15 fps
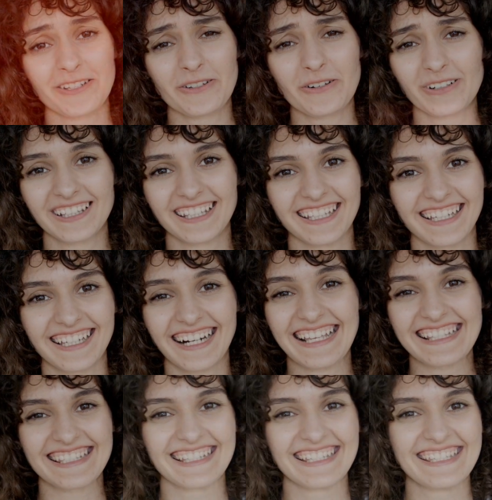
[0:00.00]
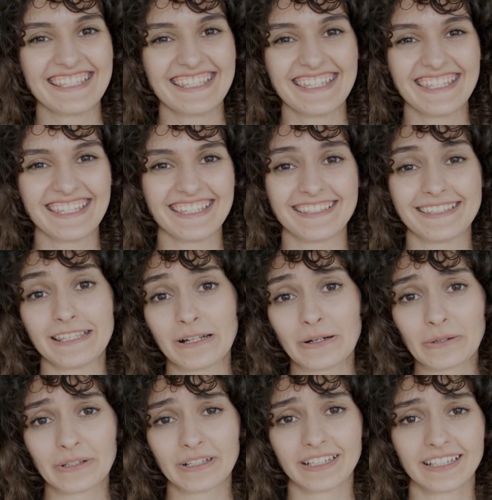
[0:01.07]
you could be doing a
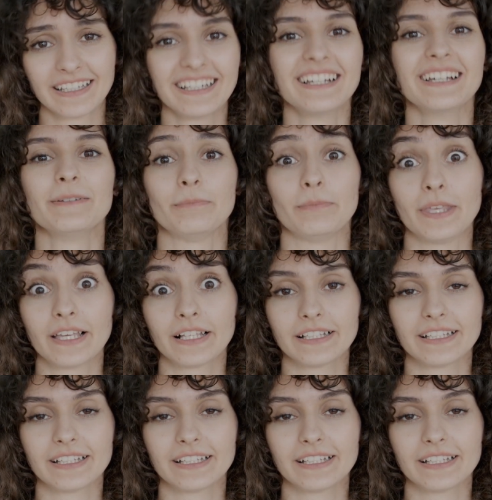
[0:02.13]
Q&A on a topic.